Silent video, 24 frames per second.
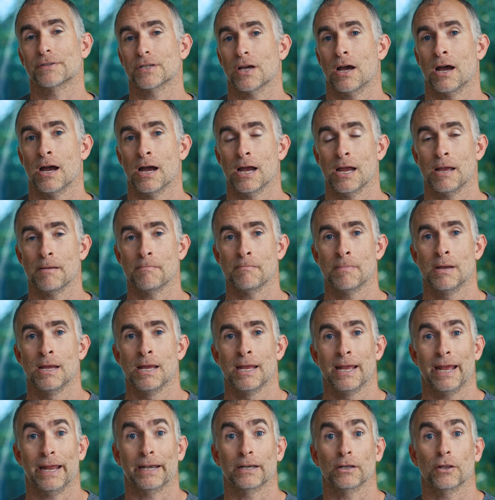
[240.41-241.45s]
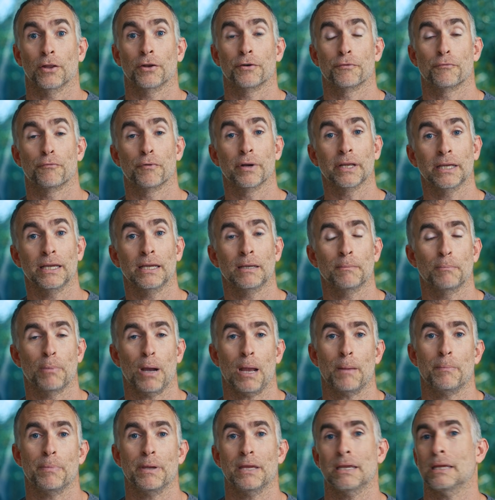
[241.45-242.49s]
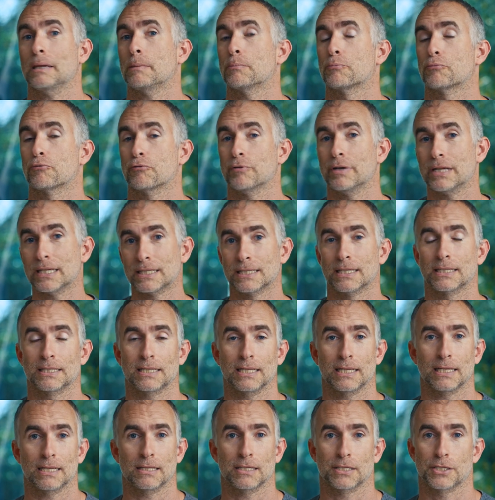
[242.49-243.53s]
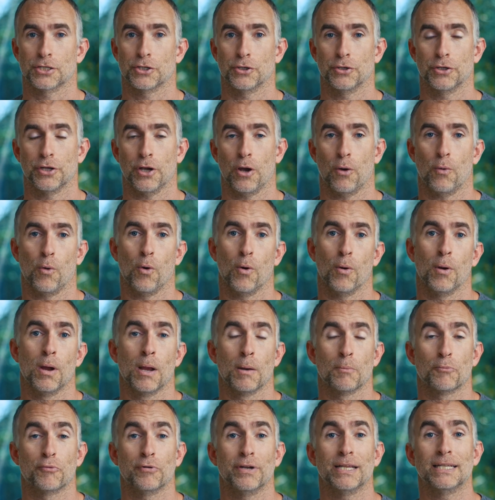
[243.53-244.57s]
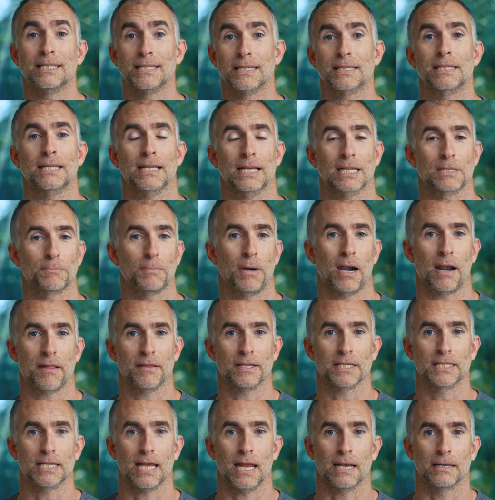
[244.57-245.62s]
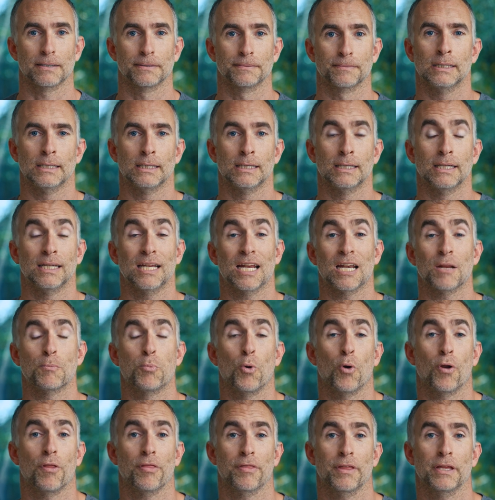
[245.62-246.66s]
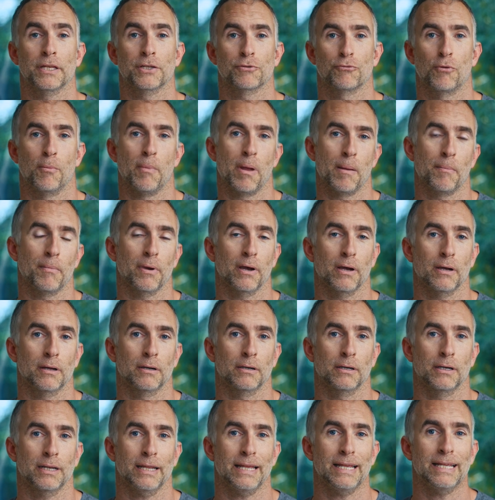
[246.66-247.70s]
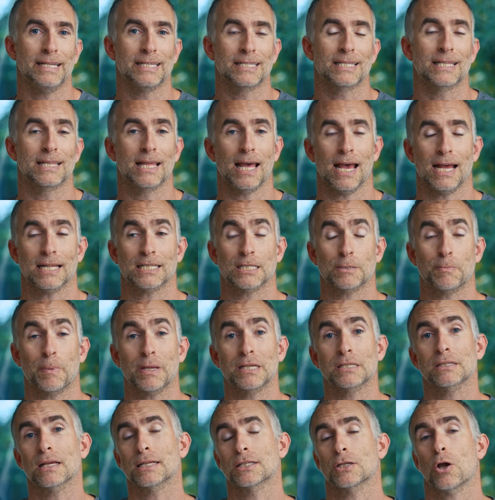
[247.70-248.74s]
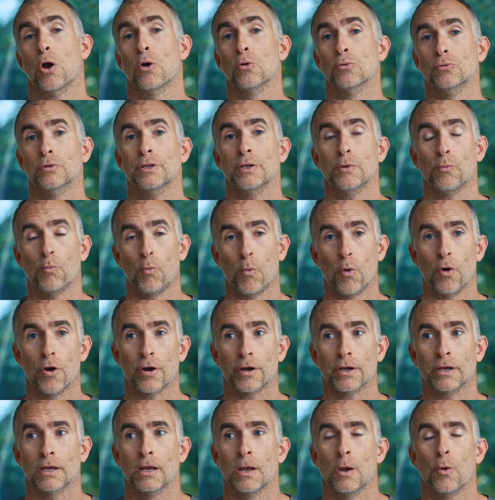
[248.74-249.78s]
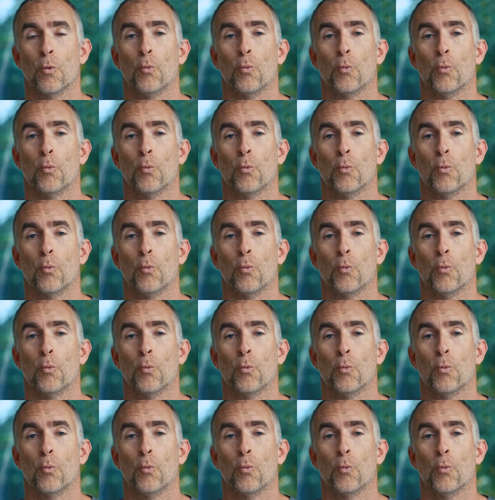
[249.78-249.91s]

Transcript: of time and a lot of rigging by being pre-existing in the studio or pre-existing as part of the set. An important thing to remember is that space lights only work